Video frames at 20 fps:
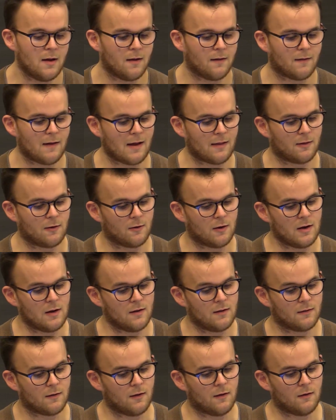is that there
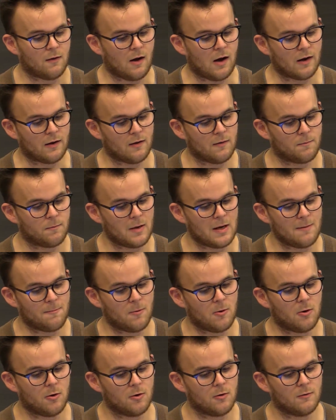is a lot of
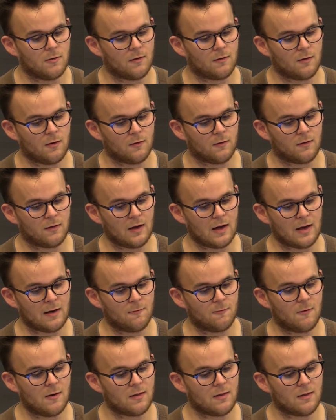people who associate